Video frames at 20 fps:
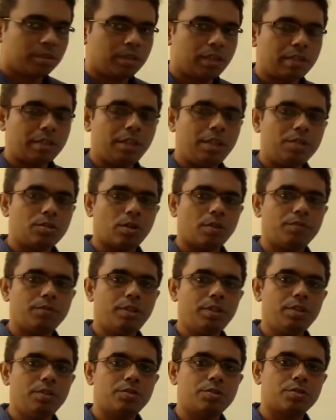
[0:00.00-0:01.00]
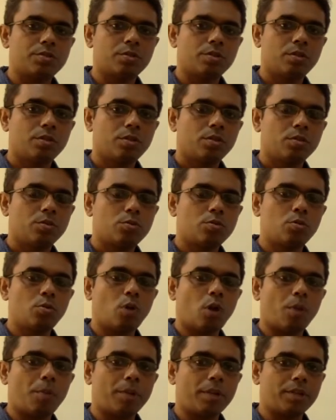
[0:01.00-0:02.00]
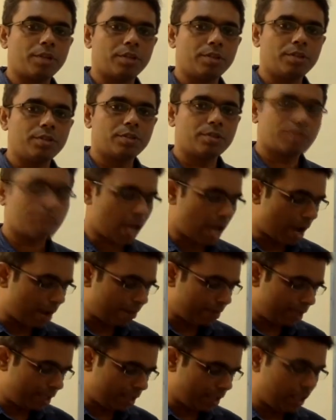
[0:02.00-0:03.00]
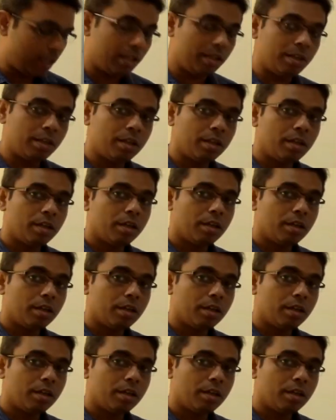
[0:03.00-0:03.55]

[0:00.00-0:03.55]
that each of these 2 operations happening in